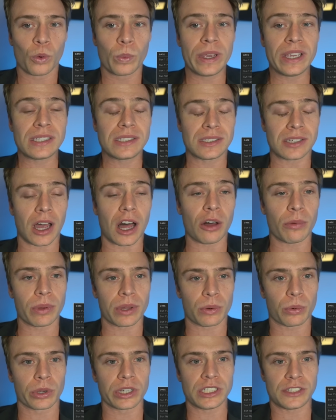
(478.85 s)
we saw
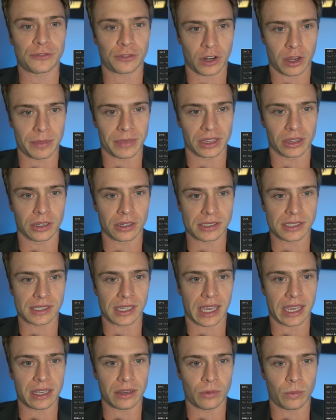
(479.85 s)
what Royce Freeman
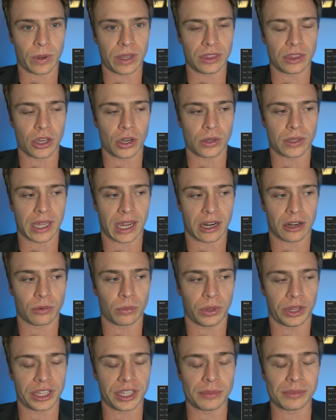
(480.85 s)
looks like with no
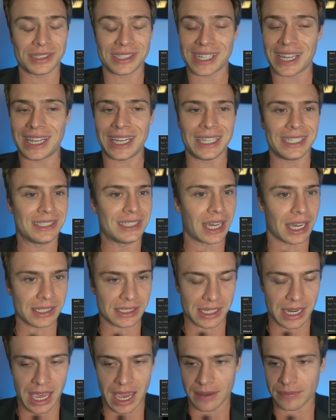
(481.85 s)
Kyron Williams, and he
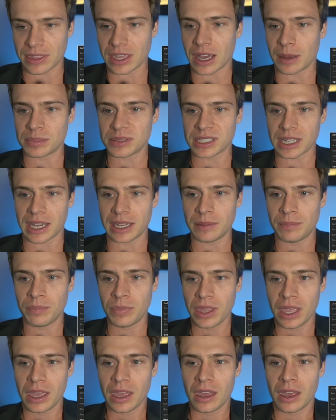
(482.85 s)
doesn't have the upside.
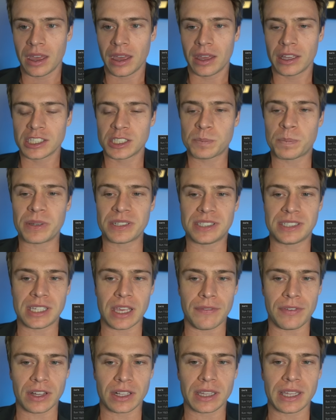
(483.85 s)

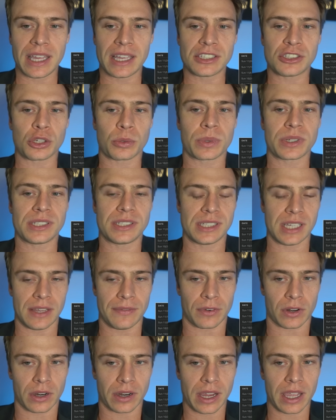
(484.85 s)
Specifically as a
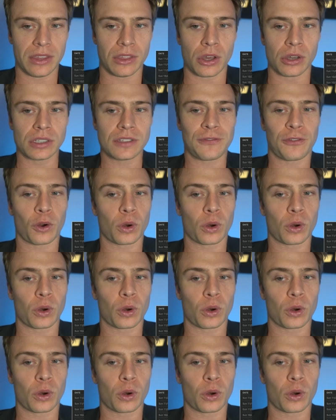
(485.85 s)
receiver, in those